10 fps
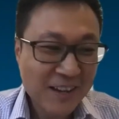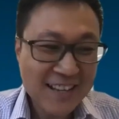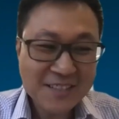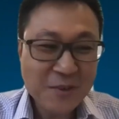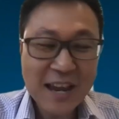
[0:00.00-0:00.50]

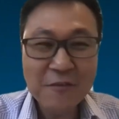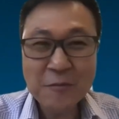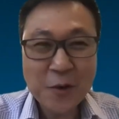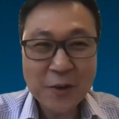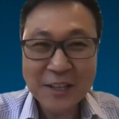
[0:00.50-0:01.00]
as we
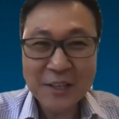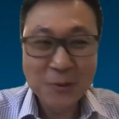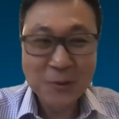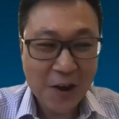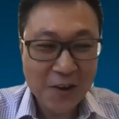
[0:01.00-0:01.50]
have working
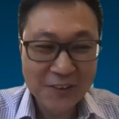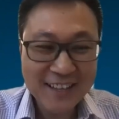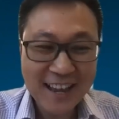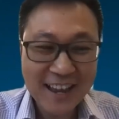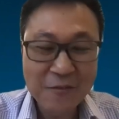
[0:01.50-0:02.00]
too
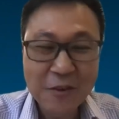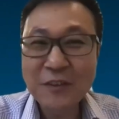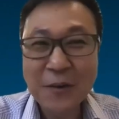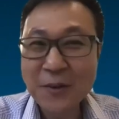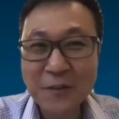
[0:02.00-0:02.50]
long and
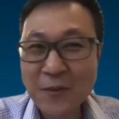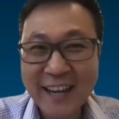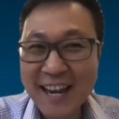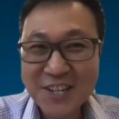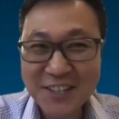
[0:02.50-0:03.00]
without the
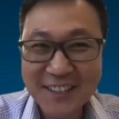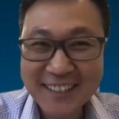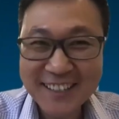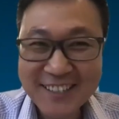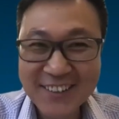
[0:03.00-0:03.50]

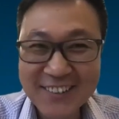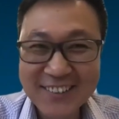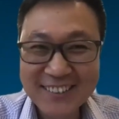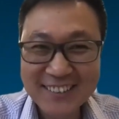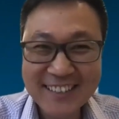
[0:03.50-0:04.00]
vacation.
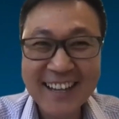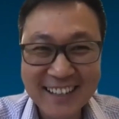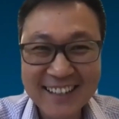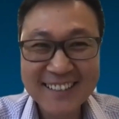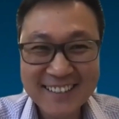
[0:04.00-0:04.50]
So
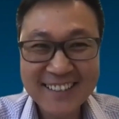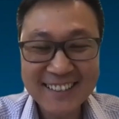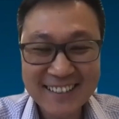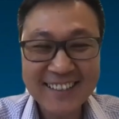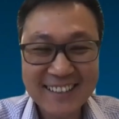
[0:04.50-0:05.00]
yeah,
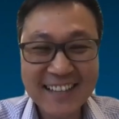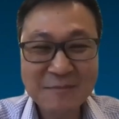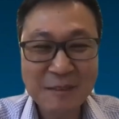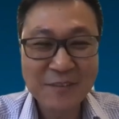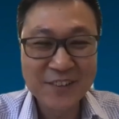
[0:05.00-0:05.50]

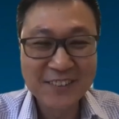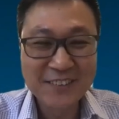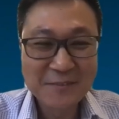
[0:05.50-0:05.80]
that's my view.